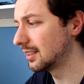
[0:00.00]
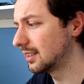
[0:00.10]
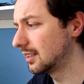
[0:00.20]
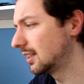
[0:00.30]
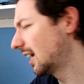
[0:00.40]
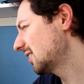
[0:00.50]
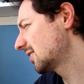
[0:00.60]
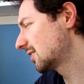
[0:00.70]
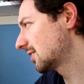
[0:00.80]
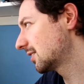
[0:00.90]

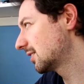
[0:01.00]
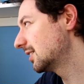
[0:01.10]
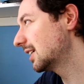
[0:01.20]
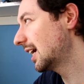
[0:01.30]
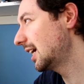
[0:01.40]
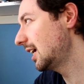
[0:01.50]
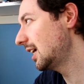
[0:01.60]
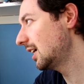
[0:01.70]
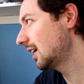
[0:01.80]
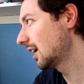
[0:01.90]

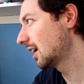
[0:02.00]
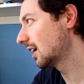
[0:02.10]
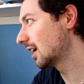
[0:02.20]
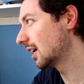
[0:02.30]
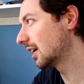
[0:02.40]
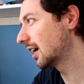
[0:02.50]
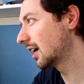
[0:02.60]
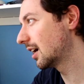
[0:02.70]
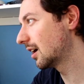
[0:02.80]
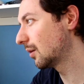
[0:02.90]
yesterday,
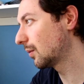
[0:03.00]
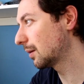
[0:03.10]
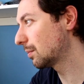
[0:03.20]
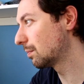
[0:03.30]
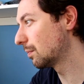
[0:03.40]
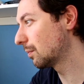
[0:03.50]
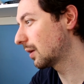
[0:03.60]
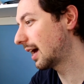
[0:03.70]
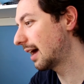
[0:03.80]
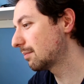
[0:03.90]

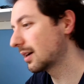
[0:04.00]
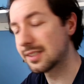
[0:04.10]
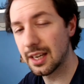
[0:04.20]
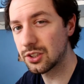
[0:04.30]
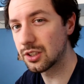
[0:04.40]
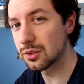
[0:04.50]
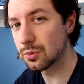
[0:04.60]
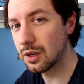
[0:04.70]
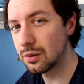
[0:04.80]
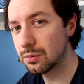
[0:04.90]
when I had my session as
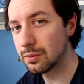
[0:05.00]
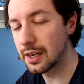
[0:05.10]
well,